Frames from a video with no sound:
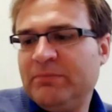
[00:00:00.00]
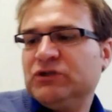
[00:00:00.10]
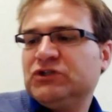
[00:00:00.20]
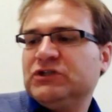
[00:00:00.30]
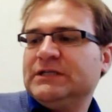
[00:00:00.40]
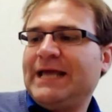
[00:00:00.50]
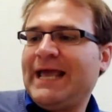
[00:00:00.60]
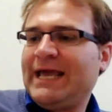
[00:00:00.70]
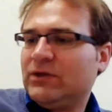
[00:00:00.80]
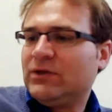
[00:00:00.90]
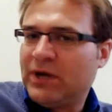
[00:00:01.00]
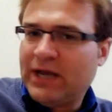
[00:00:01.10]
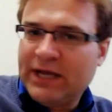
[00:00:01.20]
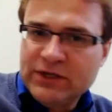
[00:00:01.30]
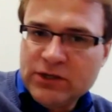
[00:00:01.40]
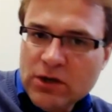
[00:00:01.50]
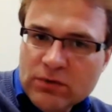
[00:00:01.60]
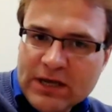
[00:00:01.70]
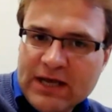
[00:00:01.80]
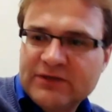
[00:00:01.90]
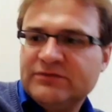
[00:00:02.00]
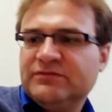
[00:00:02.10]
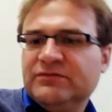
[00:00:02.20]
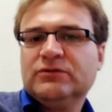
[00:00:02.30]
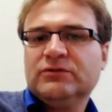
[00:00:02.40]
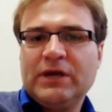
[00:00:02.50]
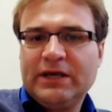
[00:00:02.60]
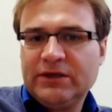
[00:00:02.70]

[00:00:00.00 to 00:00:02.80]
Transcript: toward my mission, and when I go to Oxford,